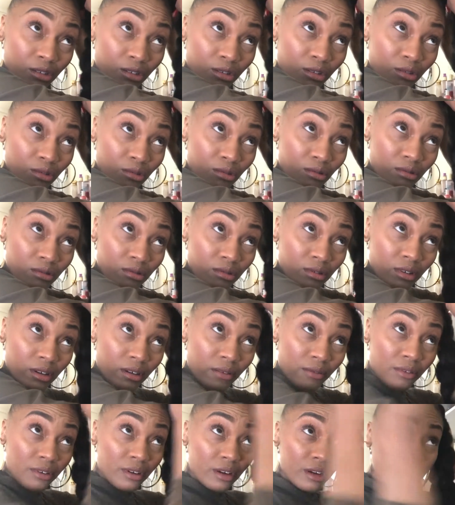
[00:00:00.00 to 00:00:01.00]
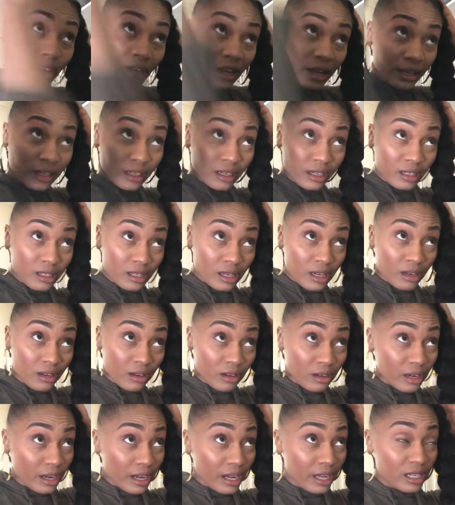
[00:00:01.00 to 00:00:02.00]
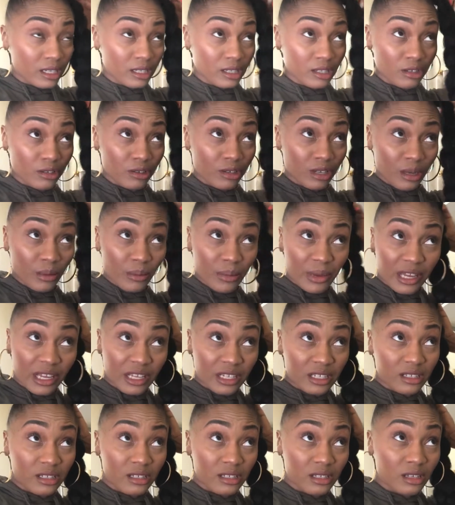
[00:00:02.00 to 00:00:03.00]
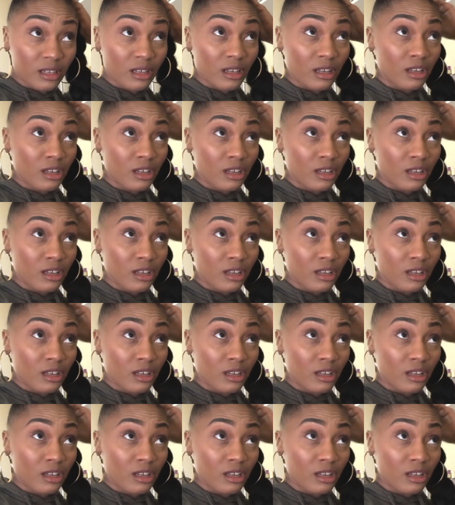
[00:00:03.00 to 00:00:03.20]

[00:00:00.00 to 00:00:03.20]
too. I forgot to tell you guys, you need pins.